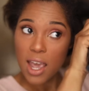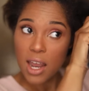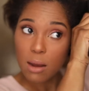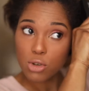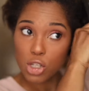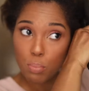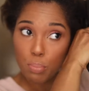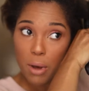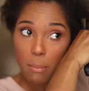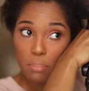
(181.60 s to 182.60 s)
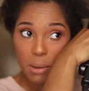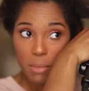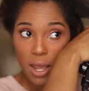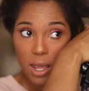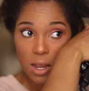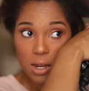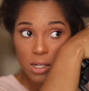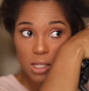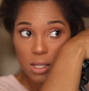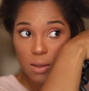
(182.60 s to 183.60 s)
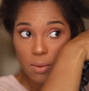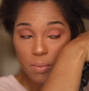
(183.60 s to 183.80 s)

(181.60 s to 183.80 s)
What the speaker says: and I'm just bumping my ends.